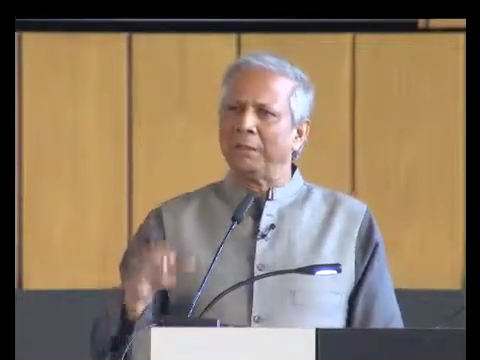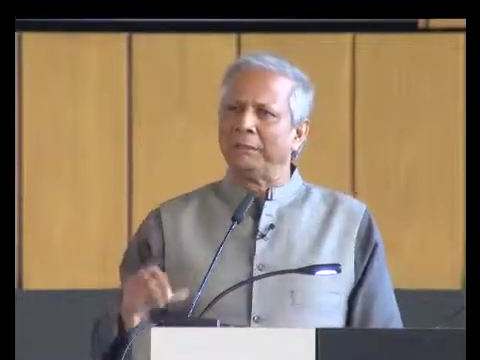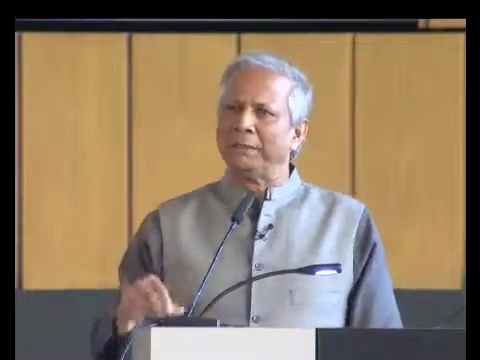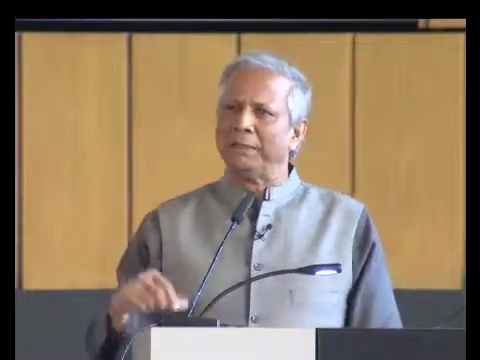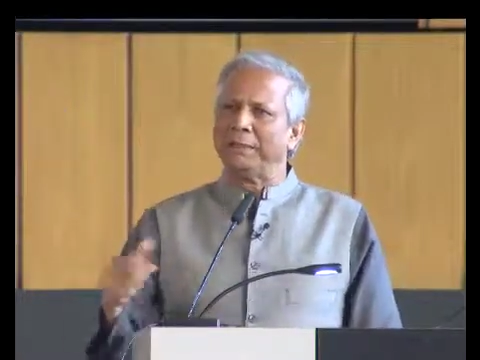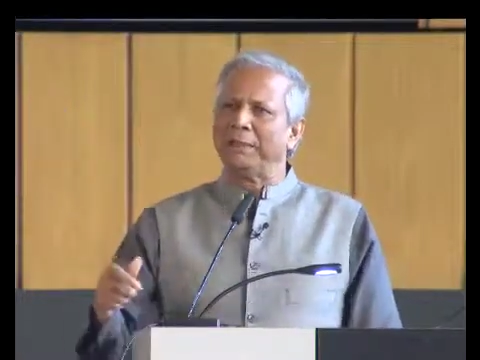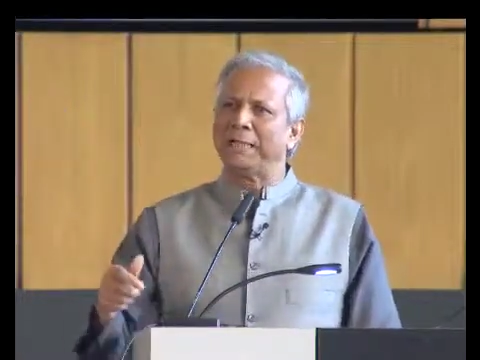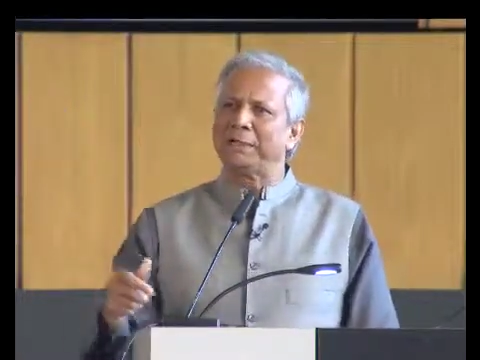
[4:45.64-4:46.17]

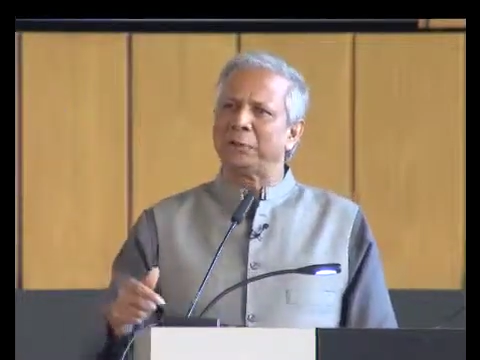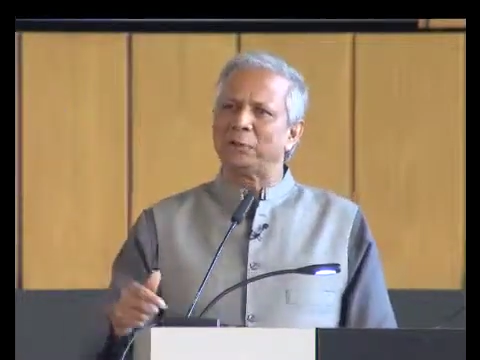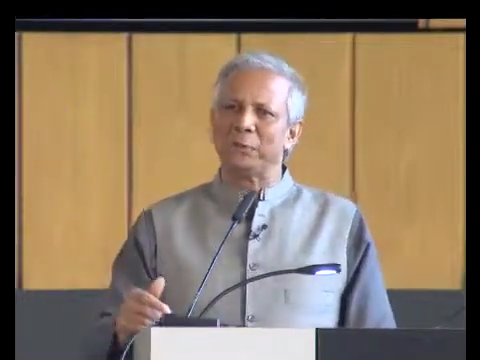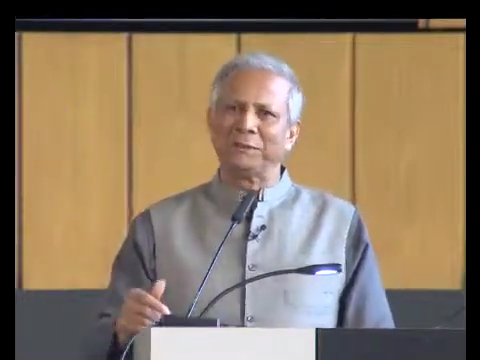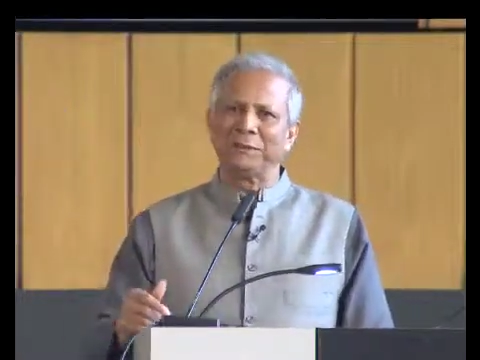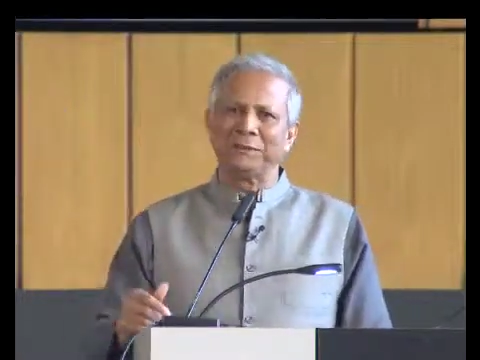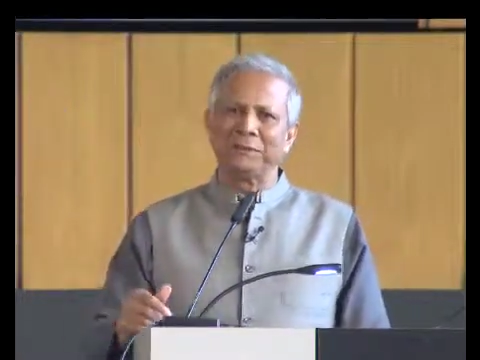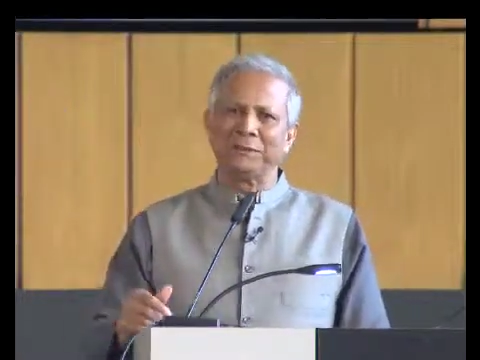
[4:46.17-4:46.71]
Then next
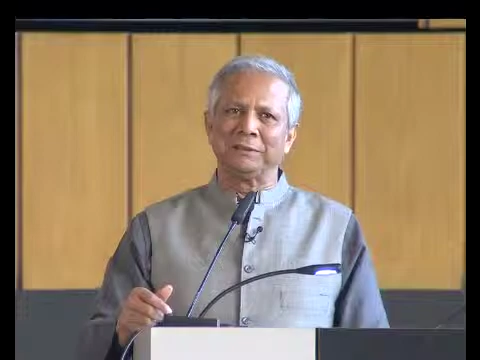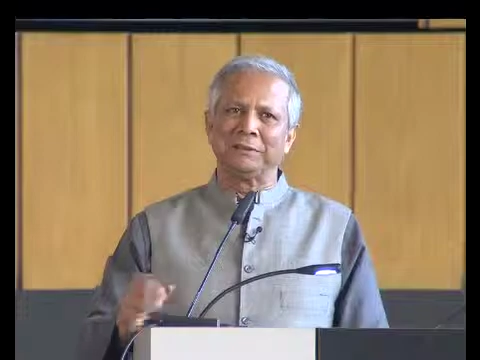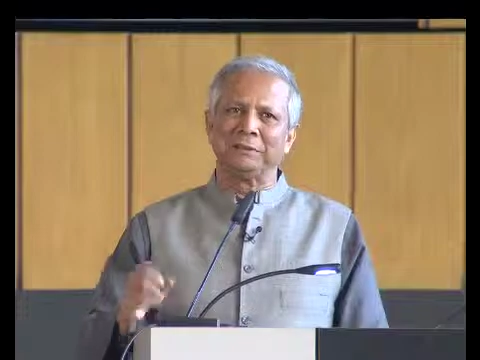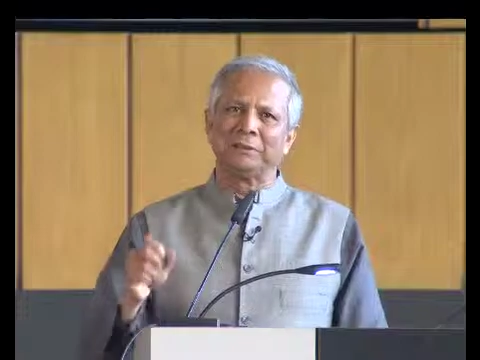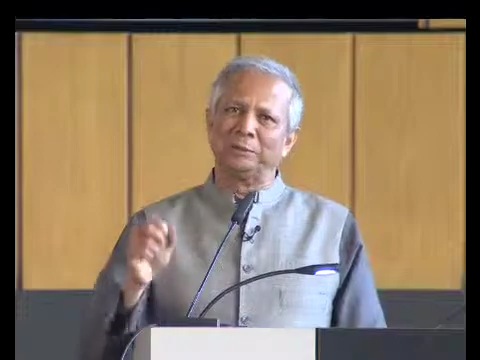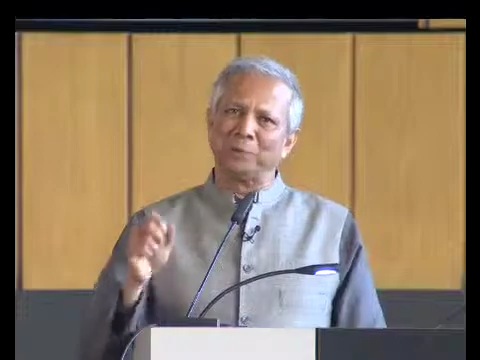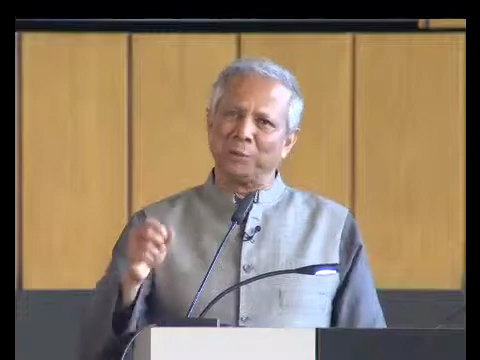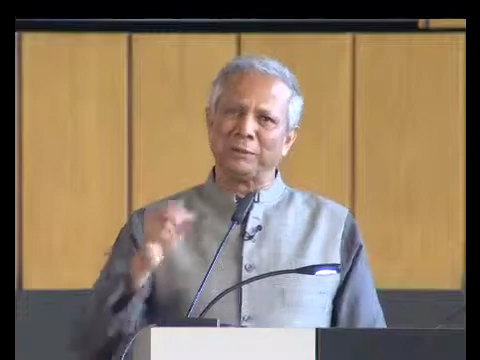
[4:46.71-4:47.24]
one
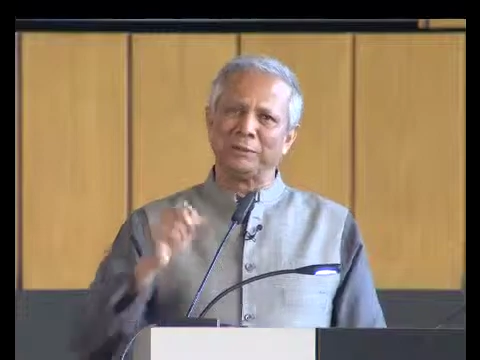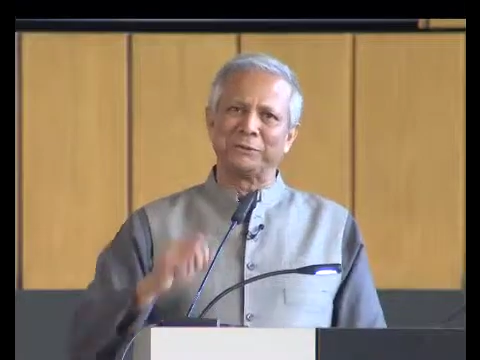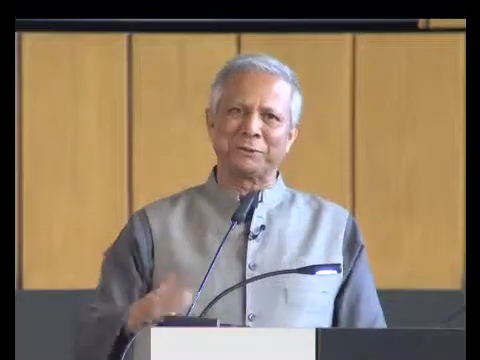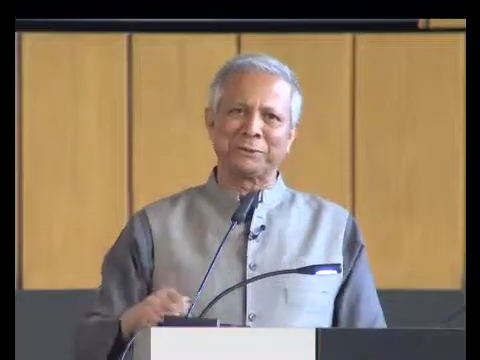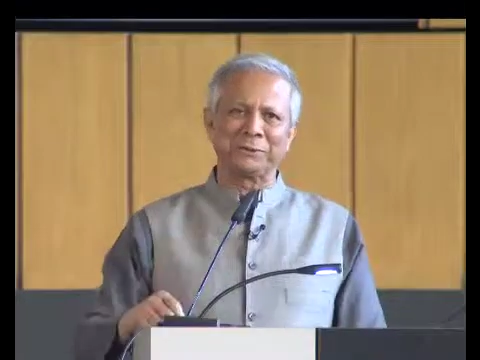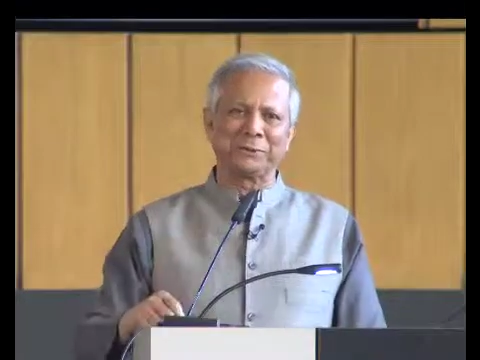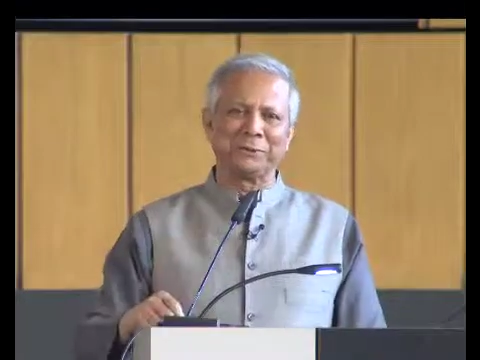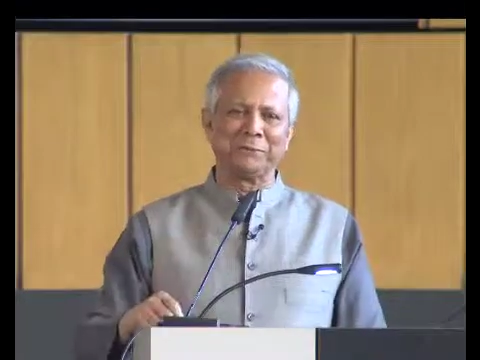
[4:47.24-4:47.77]
was more
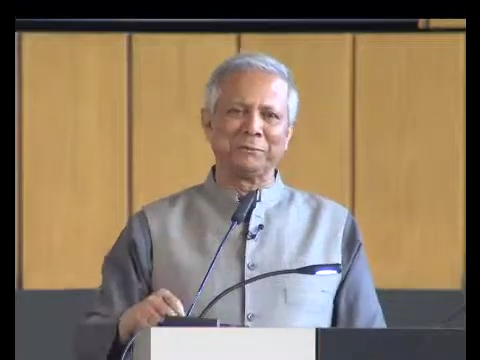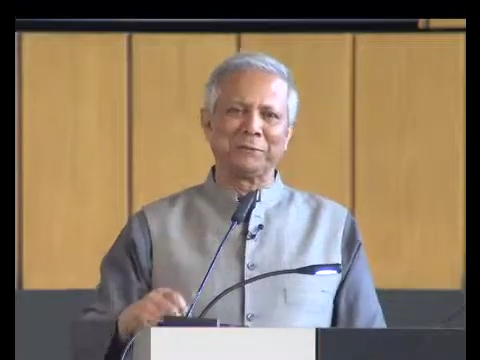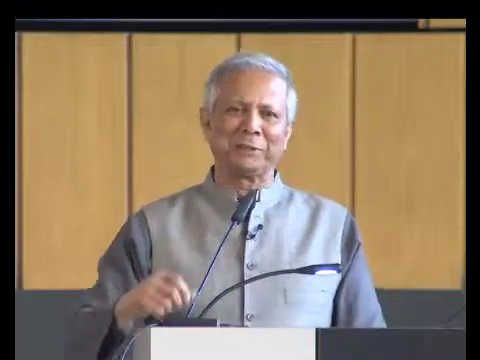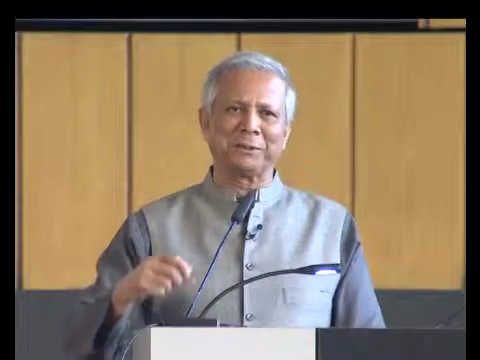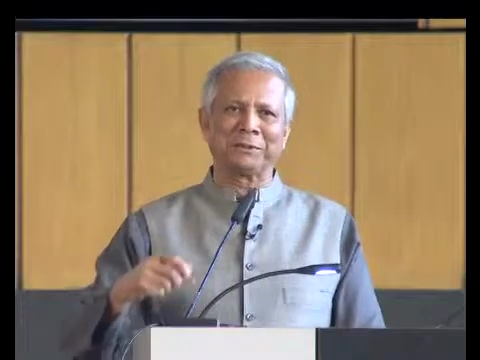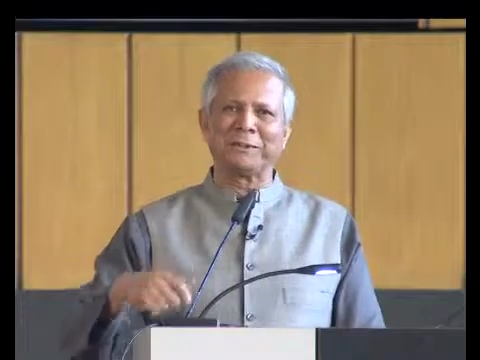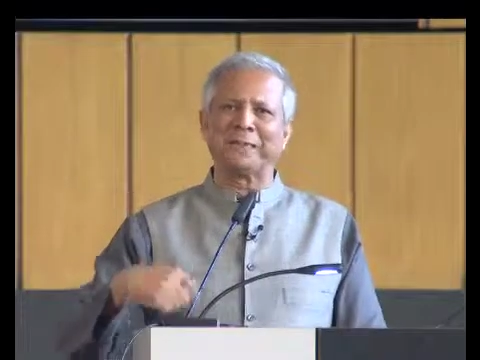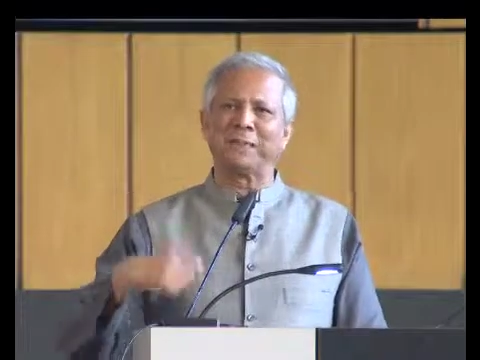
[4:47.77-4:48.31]
interesting
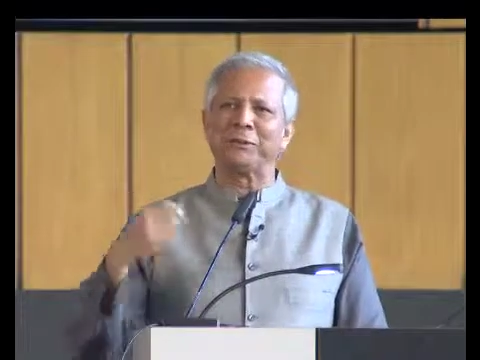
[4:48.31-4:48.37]
because I